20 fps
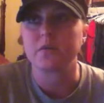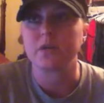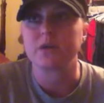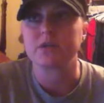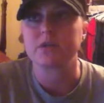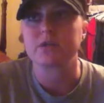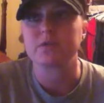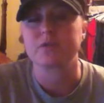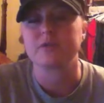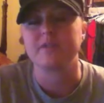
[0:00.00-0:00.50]
for it
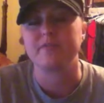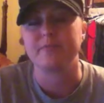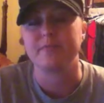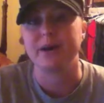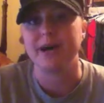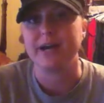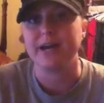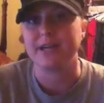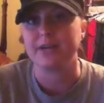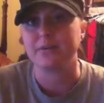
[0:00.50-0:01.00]
to sort of
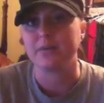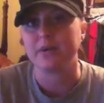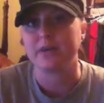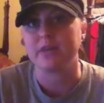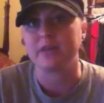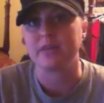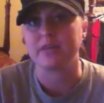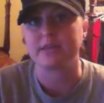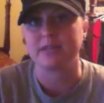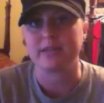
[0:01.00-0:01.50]
bind
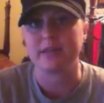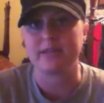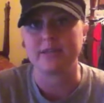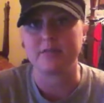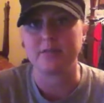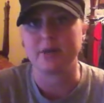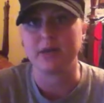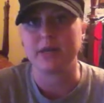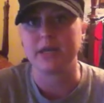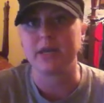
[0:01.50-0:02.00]
with inside of
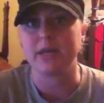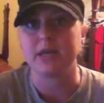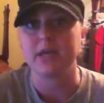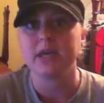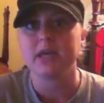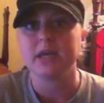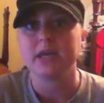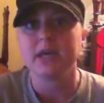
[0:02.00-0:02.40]
the body